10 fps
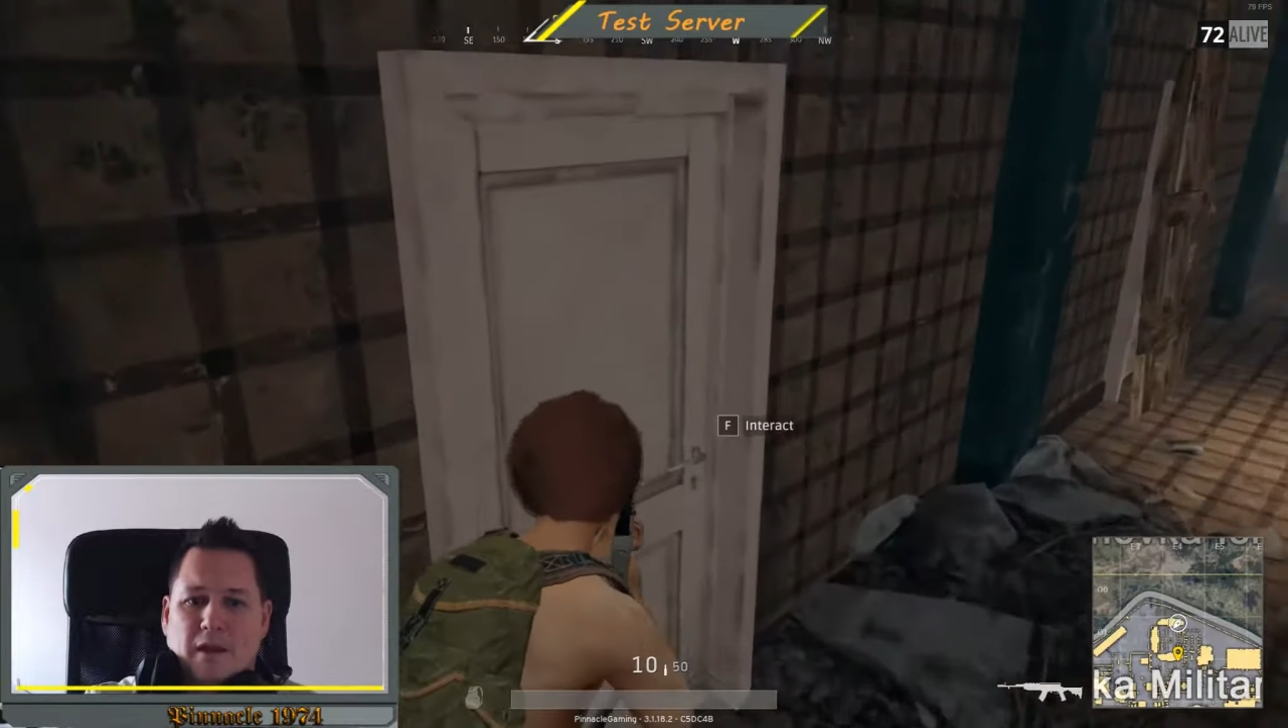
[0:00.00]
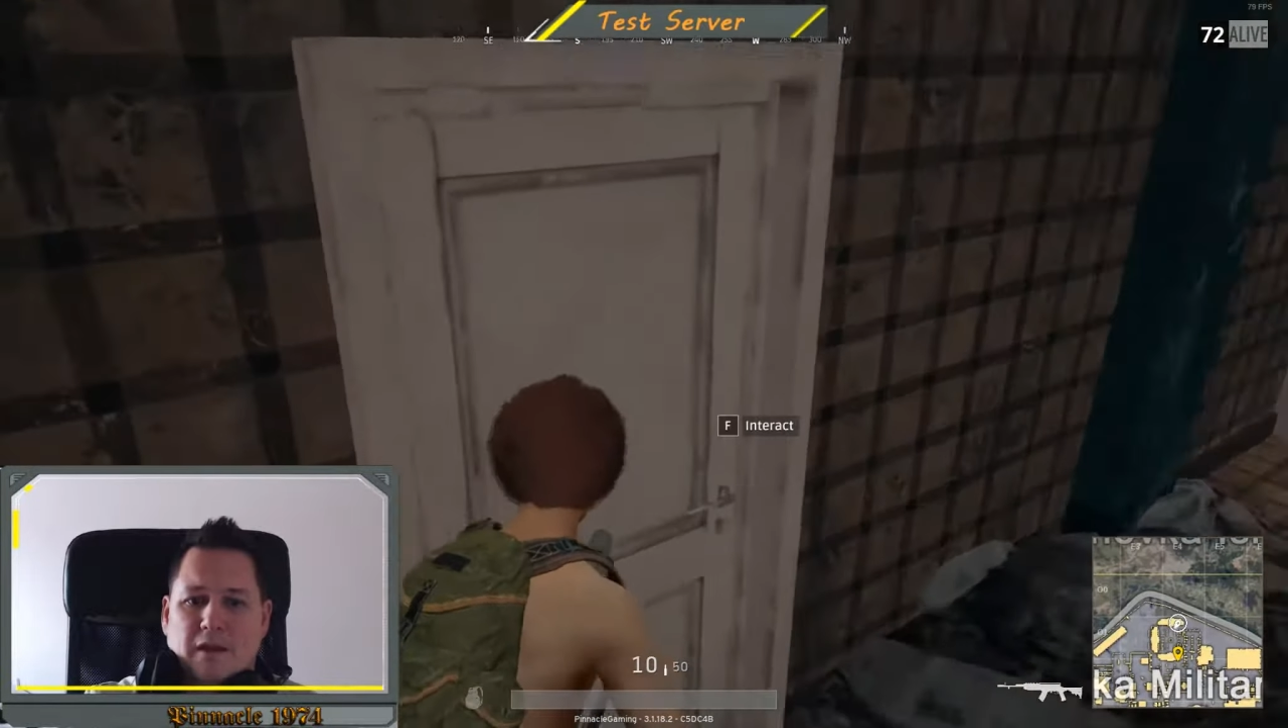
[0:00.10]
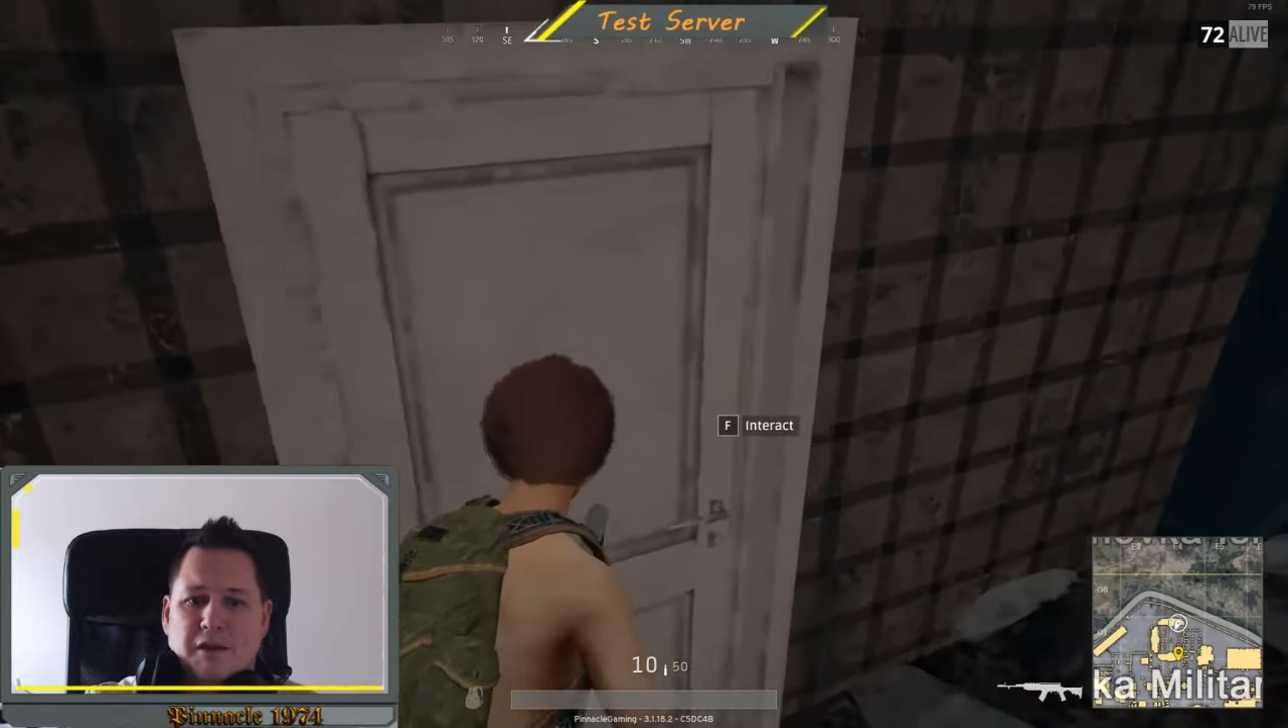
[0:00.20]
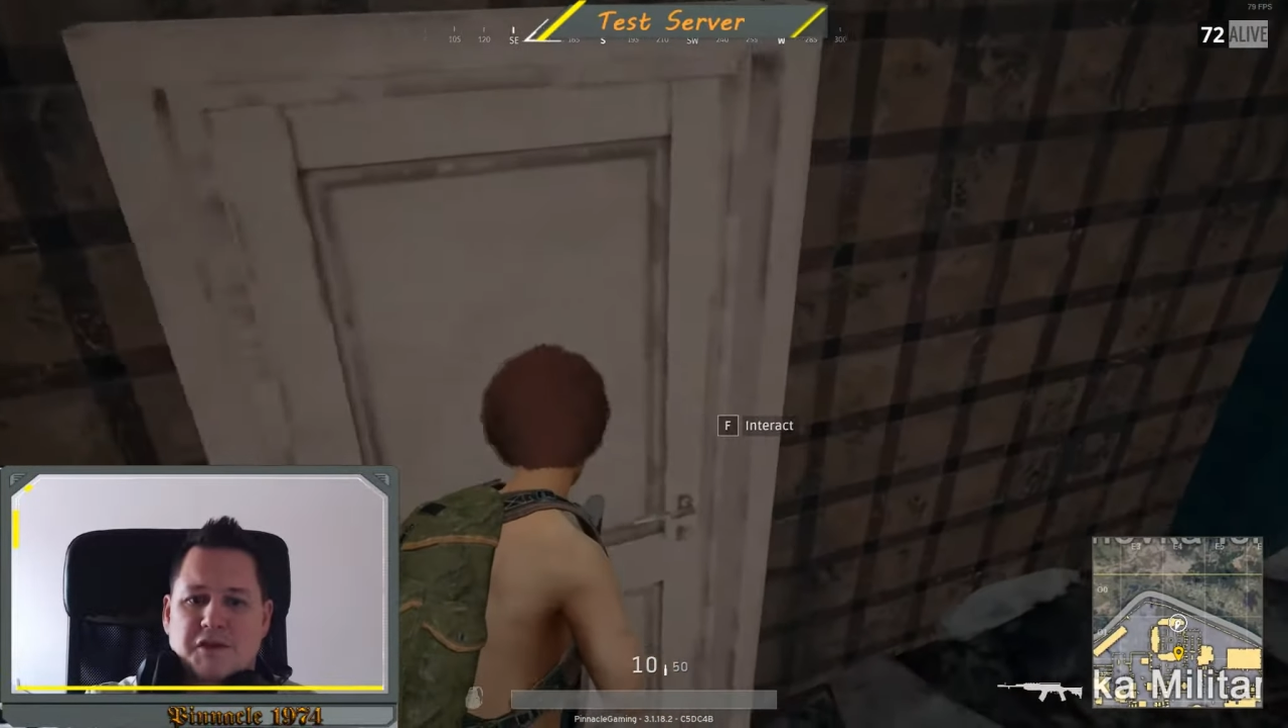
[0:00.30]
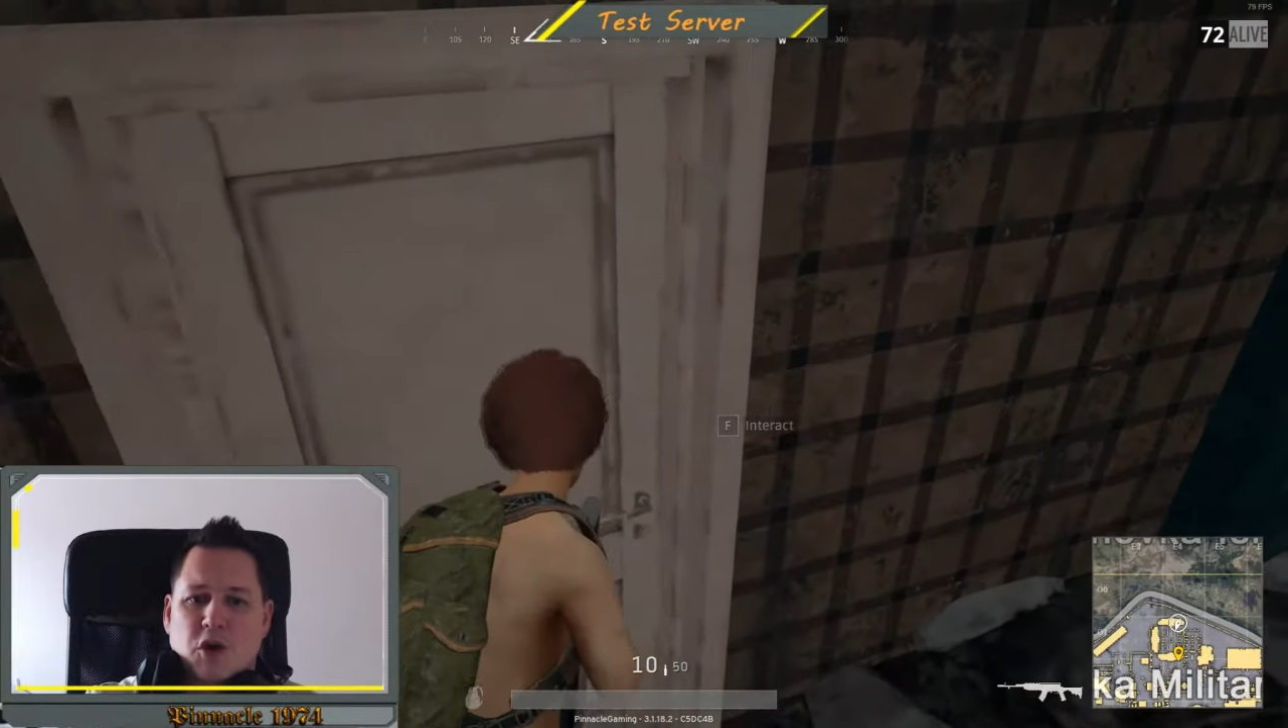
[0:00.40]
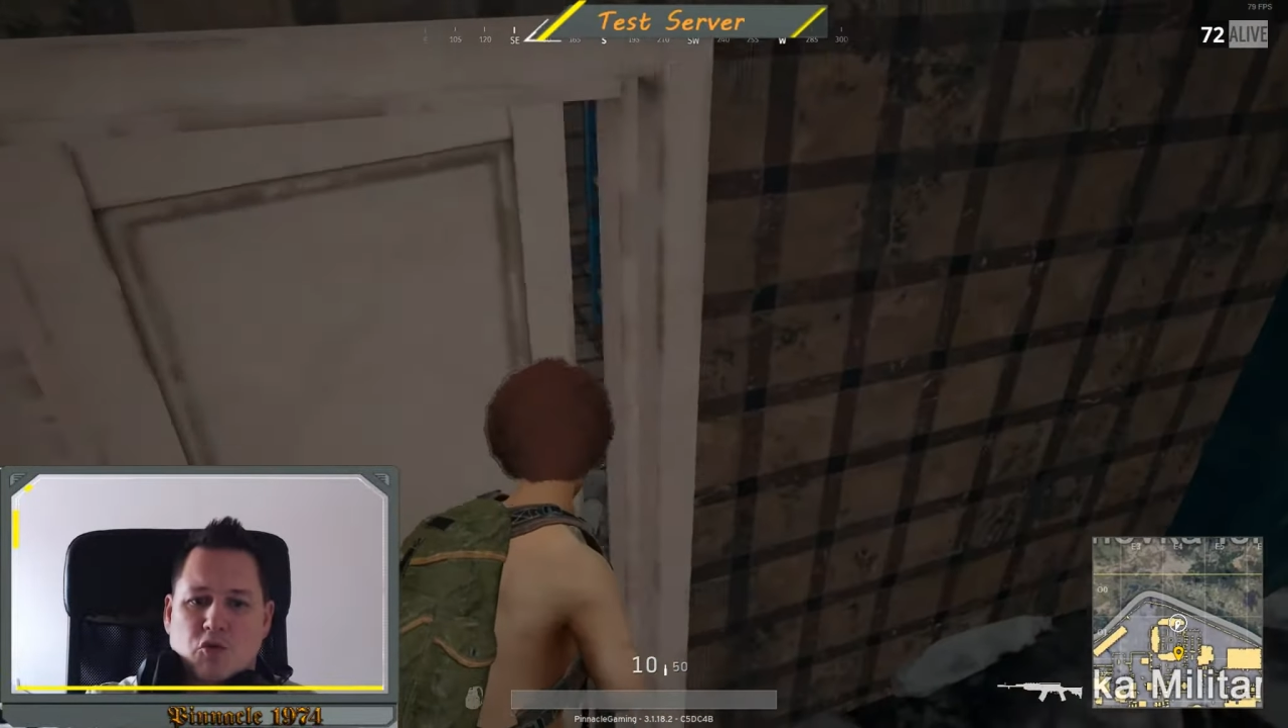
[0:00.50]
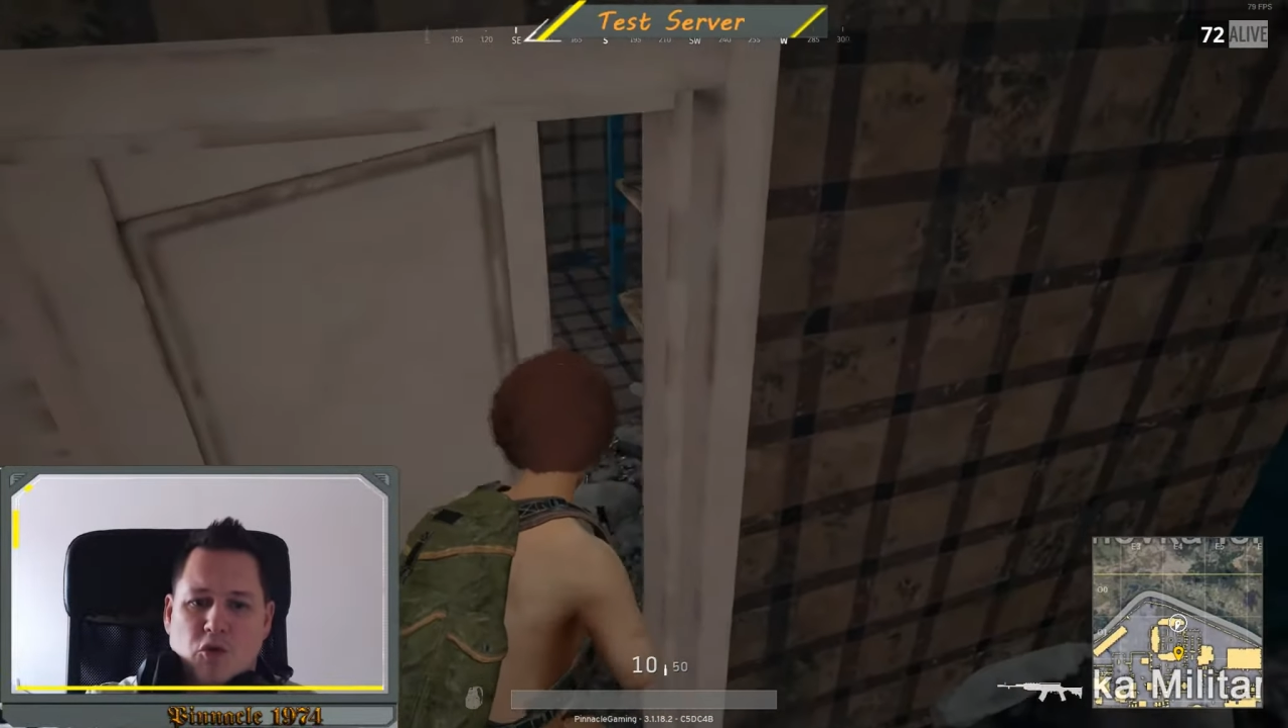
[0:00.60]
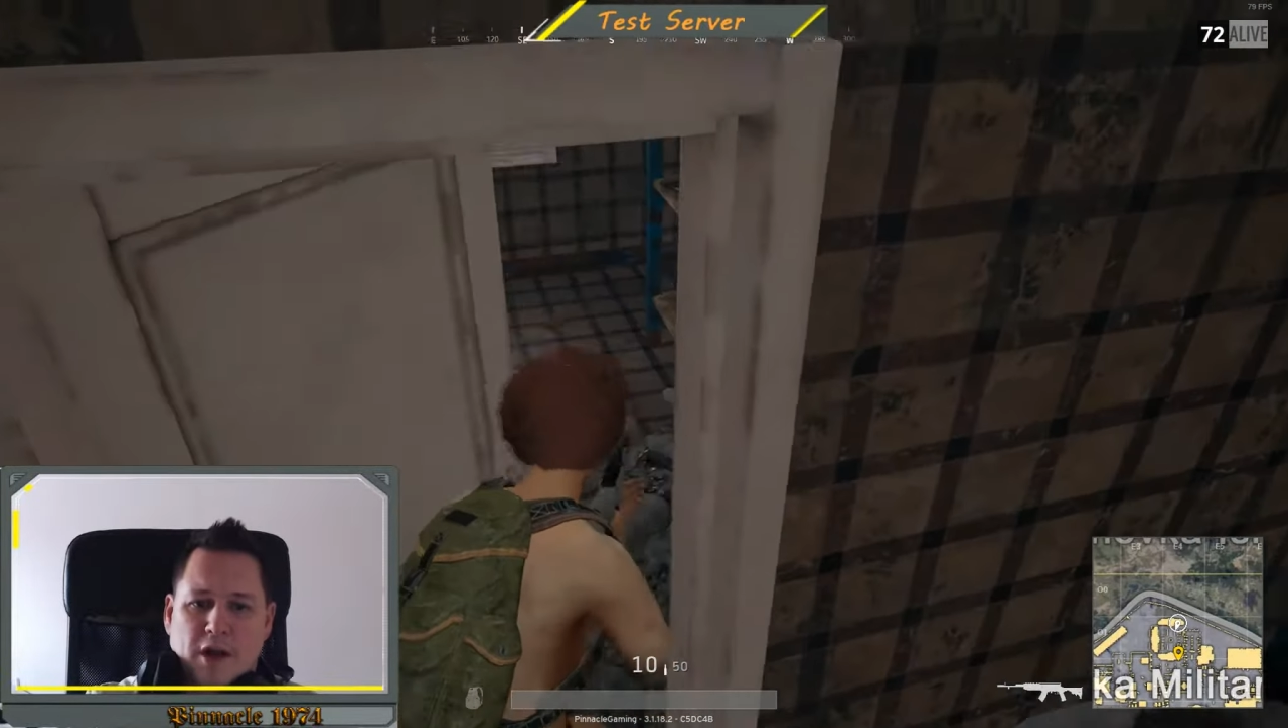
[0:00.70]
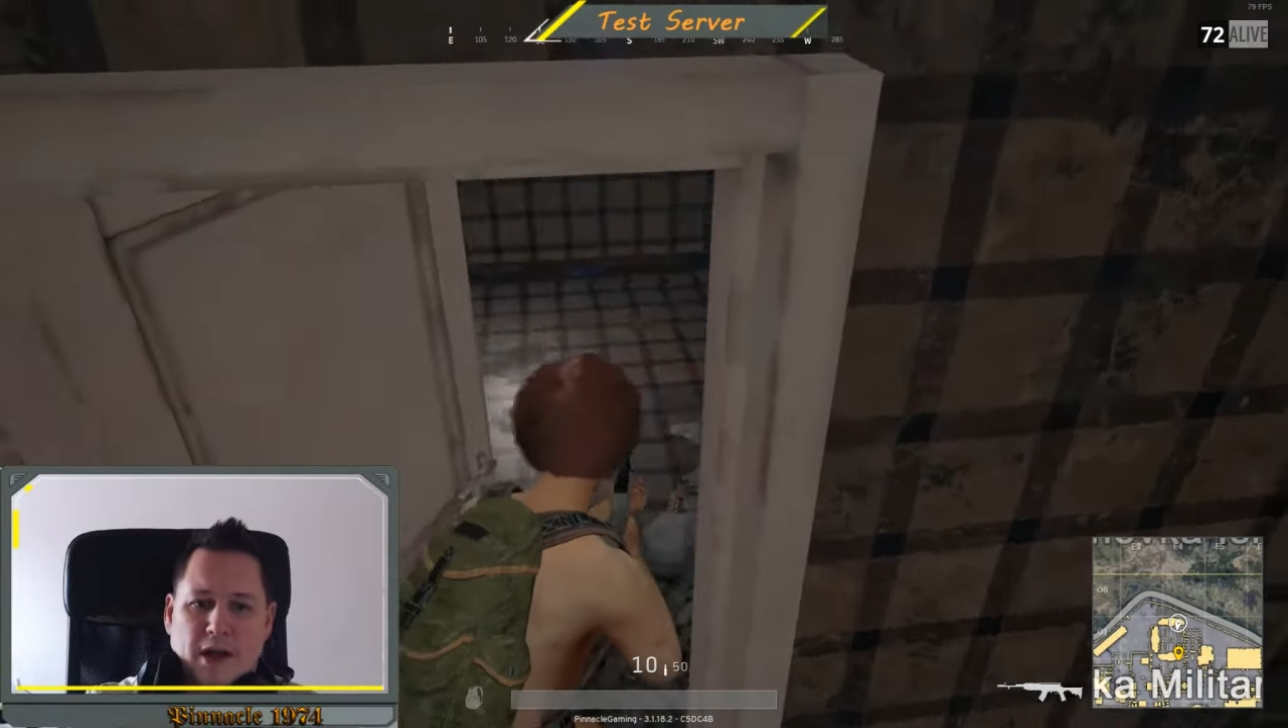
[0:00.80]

There's no run